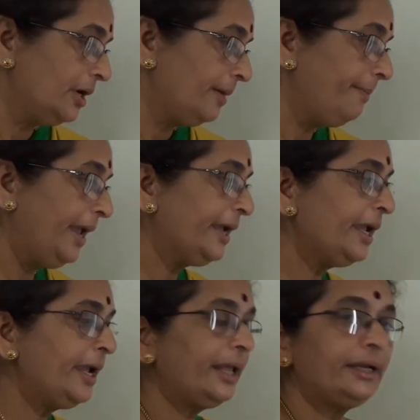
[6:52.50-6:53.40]

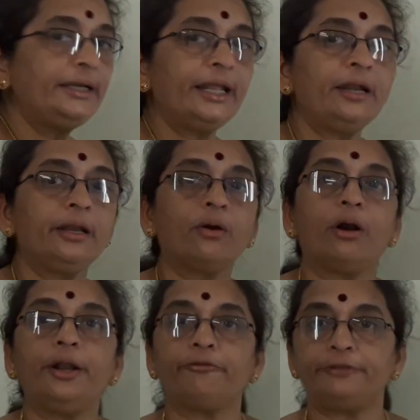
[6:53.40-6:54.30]
making a written
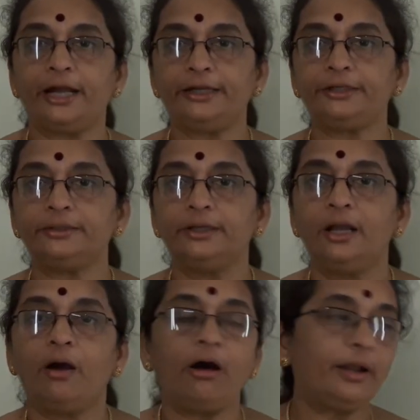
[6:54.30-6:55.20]
record of that
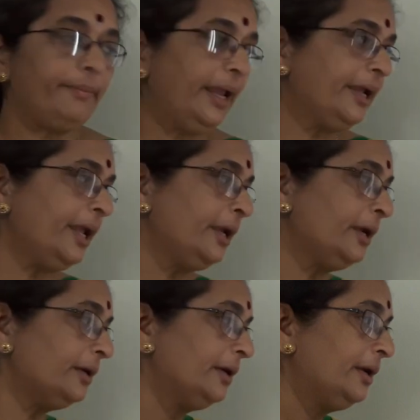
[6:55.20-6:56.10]
or
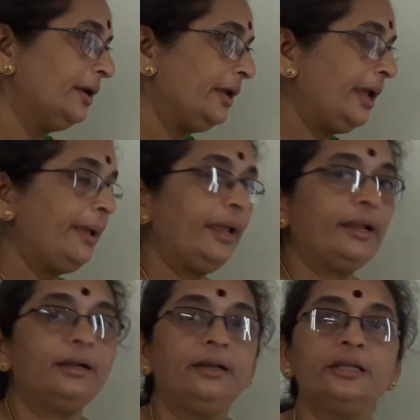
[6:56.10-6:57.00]
making
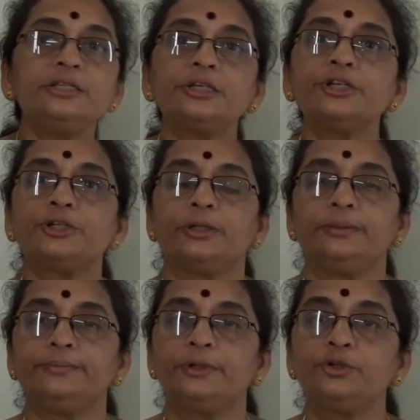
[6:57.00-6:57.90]
a discussion,
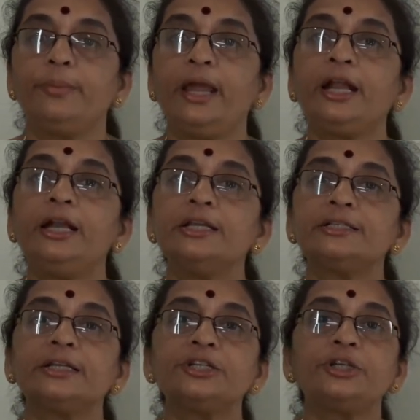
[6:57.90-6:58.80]
to make a
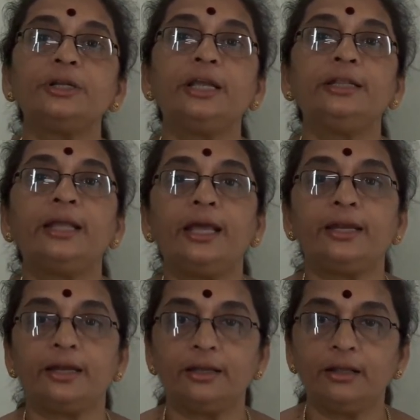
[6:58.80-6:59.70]
discussion in
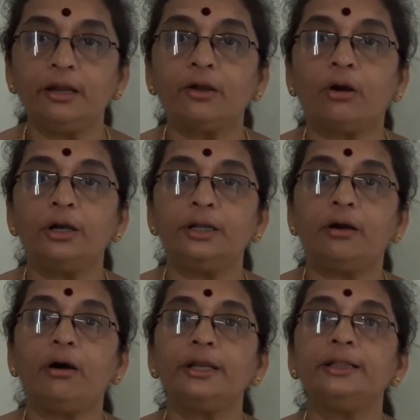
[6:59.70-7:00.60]
their record
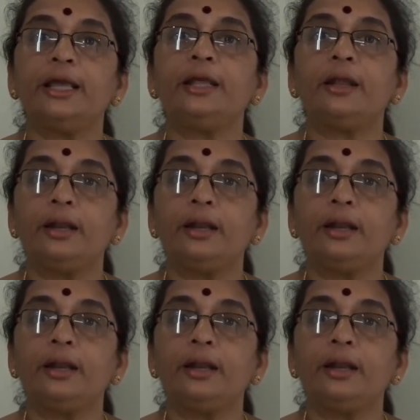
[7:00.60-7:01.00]
or in their